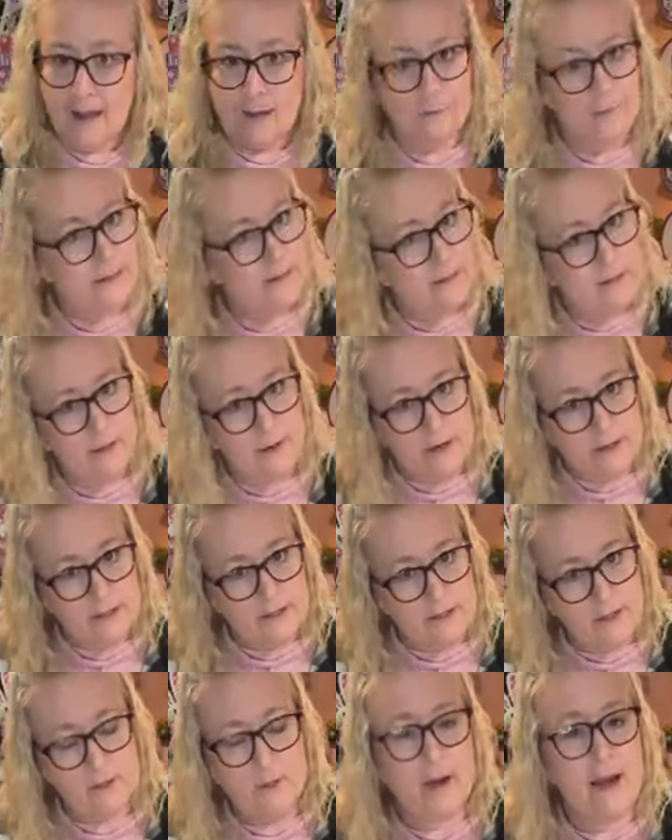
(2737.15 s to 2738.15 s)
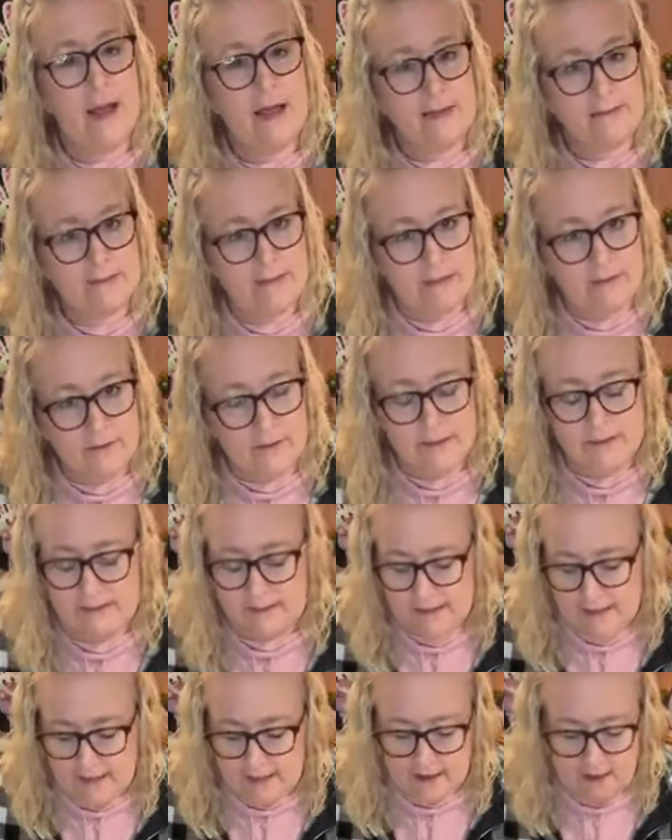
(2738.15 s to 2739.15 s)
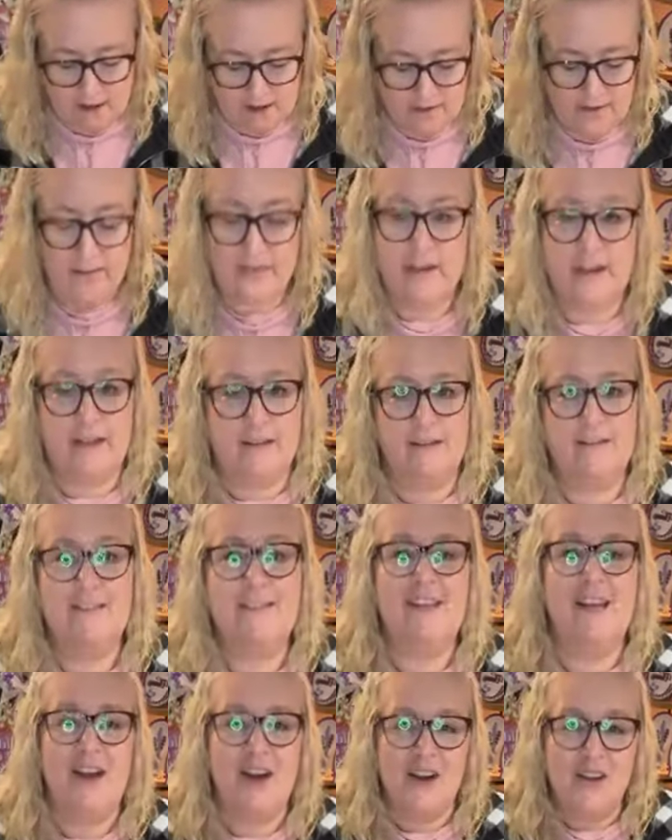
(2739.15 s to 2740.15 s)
God willing, creek don't rise, I don't get sick, all the things.